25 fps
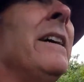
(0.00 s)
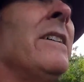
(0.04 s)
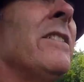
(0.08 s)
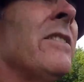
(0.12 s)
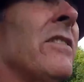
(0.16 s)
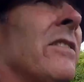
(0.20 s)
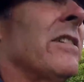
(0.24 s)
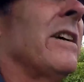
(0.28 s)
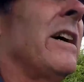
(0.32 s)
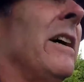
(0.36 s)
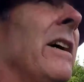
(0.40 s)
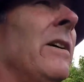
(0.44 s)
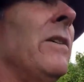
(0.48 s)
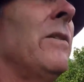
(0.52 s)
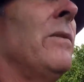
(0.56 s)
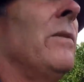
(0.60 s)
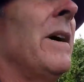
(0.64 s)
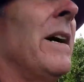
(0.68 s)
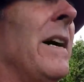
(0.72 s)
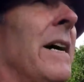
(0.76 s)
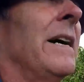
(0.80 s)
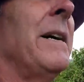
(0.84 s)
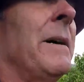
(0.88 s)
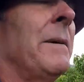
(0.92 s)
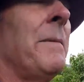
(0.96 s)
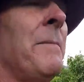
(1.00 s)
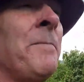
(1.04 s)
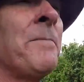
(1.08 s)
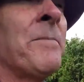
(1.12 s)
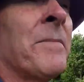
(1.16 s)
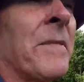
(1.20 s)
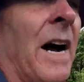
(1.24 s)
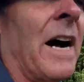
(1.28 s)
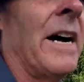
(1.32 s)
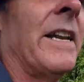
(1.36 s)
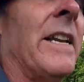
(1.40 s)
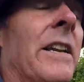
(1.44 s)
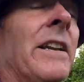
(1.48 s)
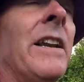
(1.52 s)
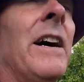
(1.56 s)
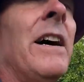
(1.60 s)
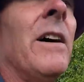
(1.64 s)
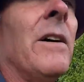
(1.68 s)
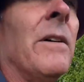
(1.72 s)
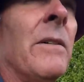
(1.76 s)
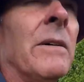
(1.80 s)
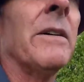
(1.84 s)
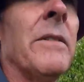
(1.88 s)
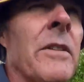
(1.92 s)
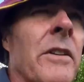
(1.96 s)
So I don't
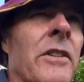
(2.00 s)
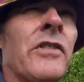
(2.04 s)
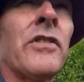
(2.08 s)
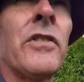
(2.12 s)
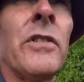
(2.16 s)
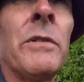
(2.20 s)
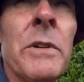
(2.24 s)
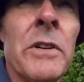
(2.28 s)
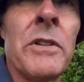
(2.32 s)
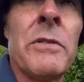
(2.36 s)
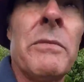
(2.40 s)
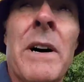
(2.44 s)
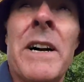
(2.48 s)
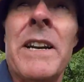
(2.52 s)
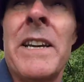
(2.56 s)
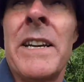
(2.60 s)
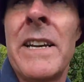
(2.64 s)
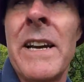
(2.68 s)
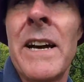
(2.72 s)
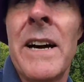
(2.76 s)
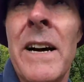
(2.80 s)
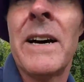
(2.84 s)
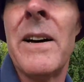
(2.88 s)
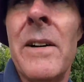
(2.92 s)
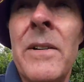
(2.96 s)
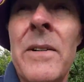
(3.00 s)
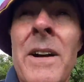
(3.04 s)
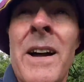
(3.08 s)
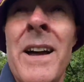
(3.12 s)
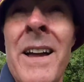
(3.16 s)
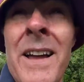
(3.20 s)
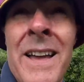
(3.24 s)
know, I'm not sure which way to go.